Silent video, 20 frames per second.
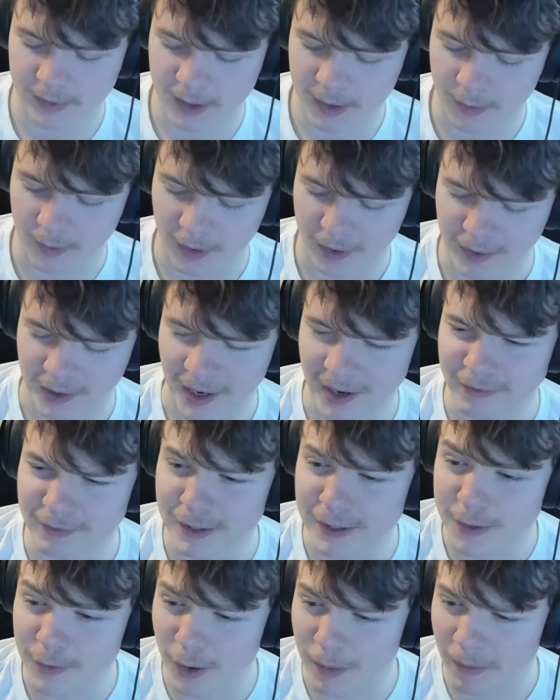Wait, if
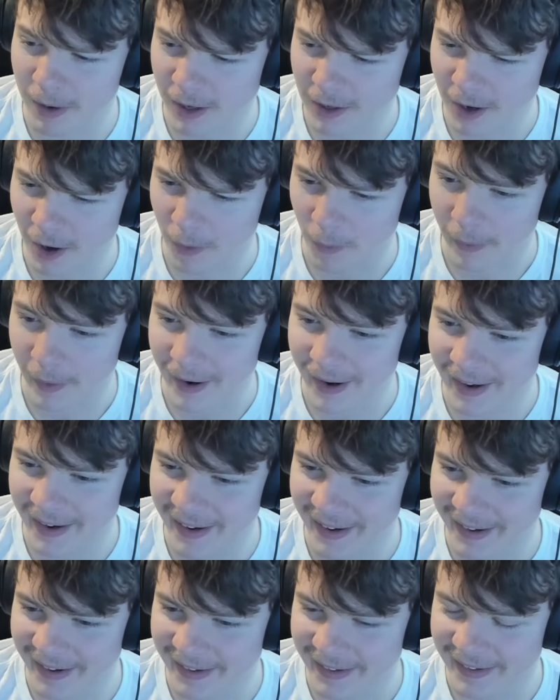this were a manga, what?
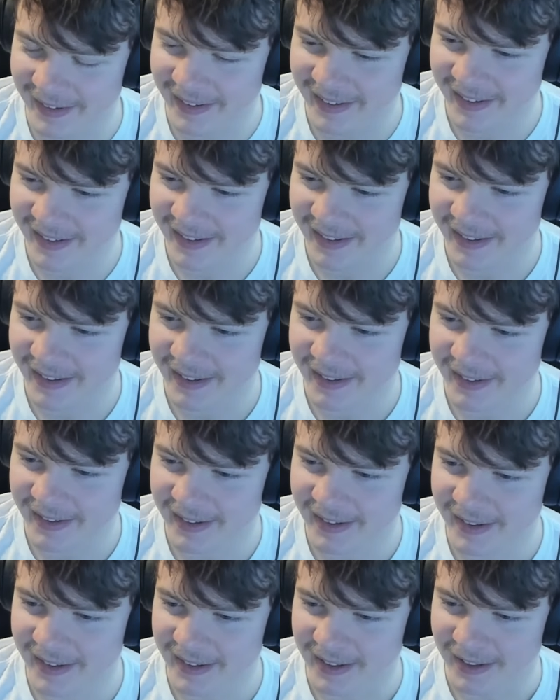
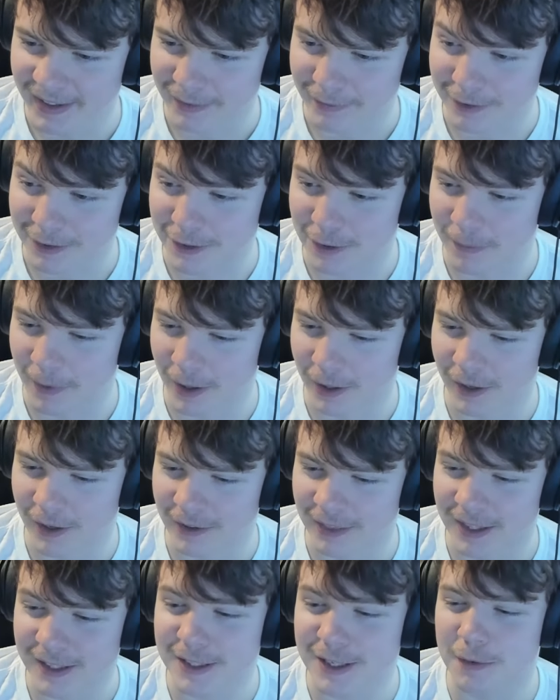This were manga,
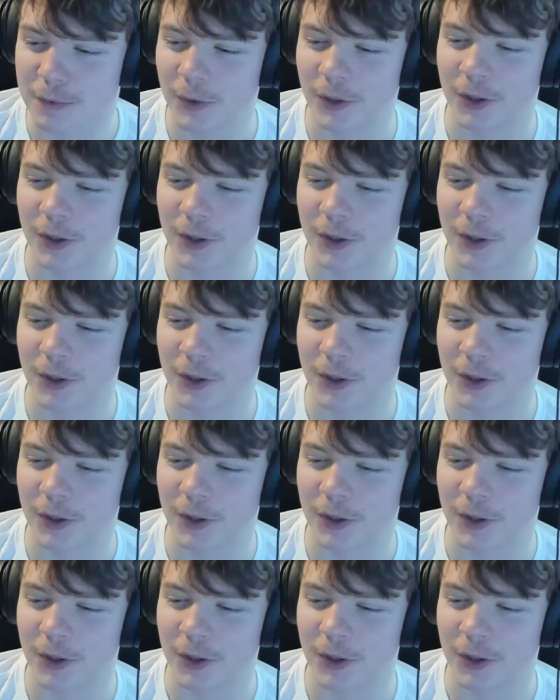this is where